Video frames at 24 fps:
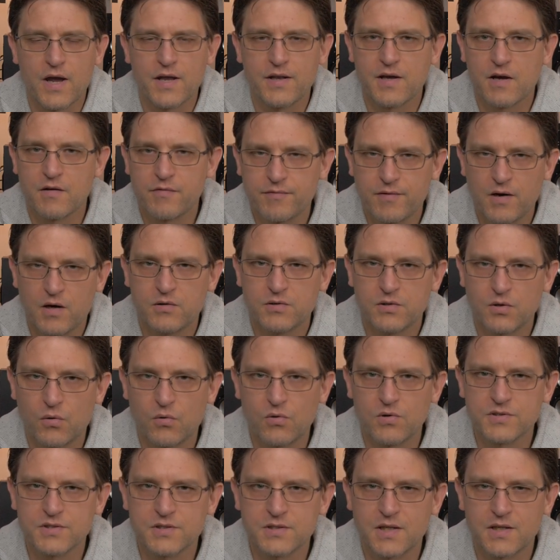And I found
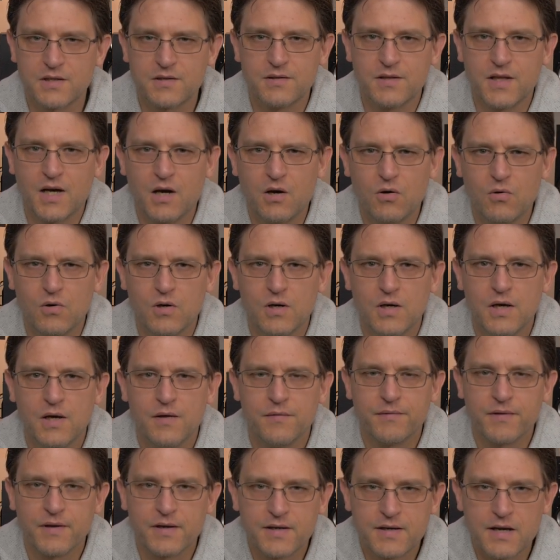also that now
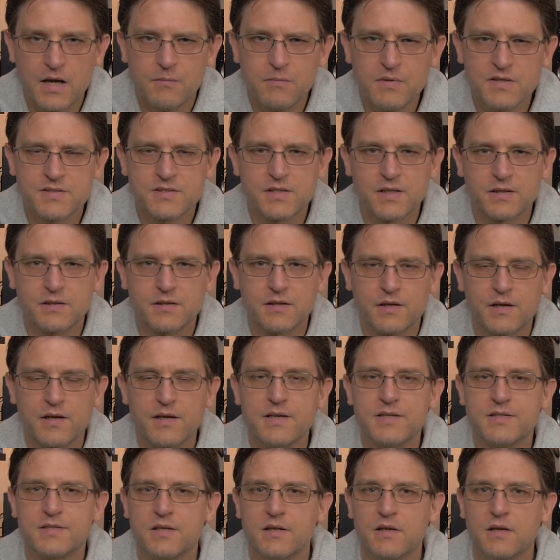the gamma setting
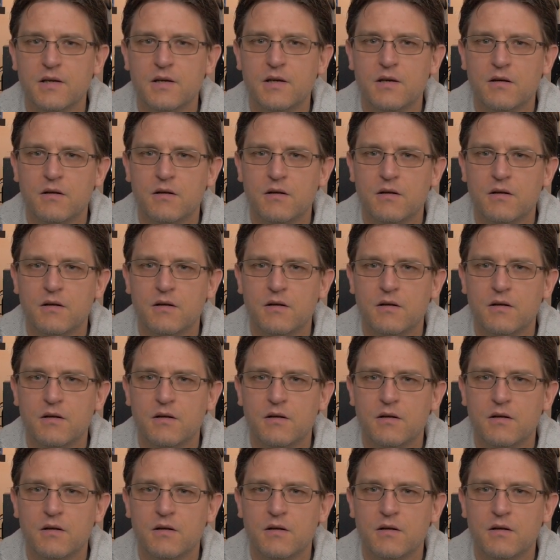is